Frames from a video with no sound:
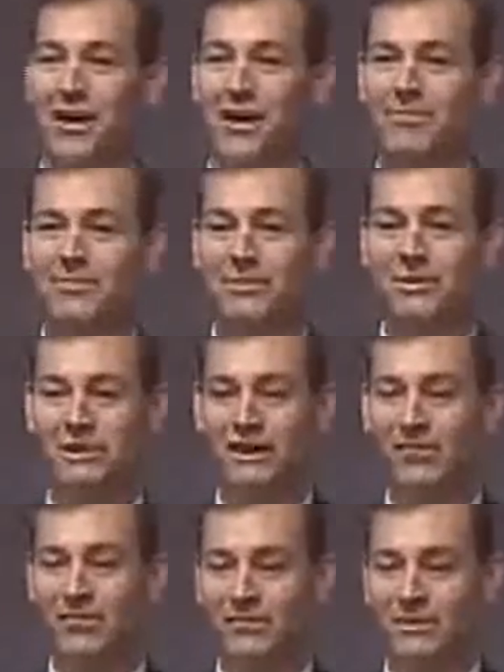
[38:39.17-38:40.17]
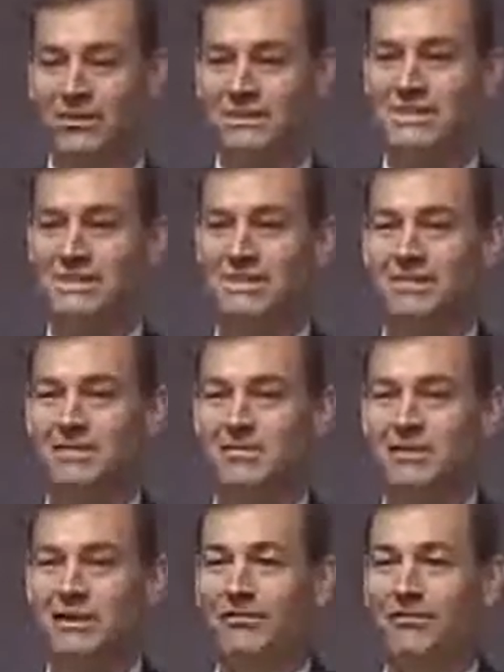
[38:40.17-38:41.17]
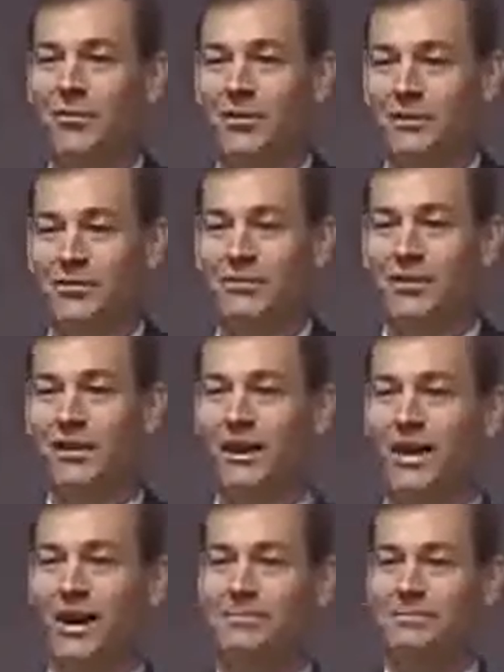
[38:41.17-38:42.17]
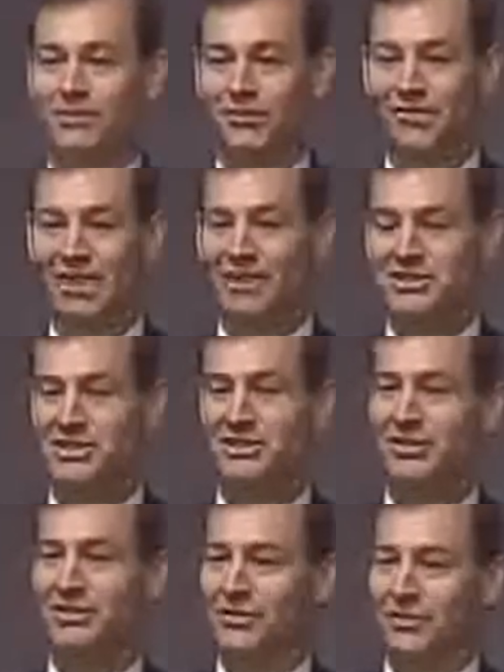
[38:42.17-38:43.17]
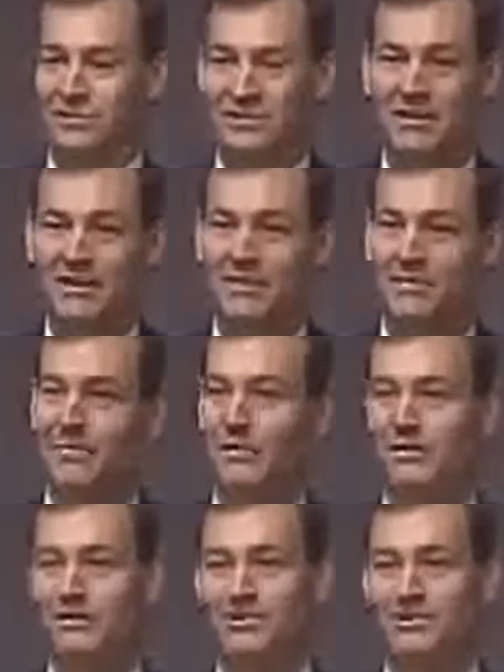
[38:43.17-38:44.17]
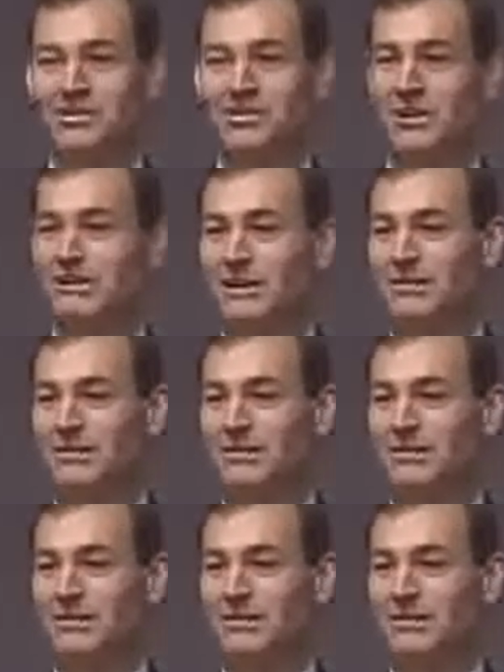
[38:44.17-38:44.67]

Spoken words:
unbelievable system we've worked with observation units, multiple stress.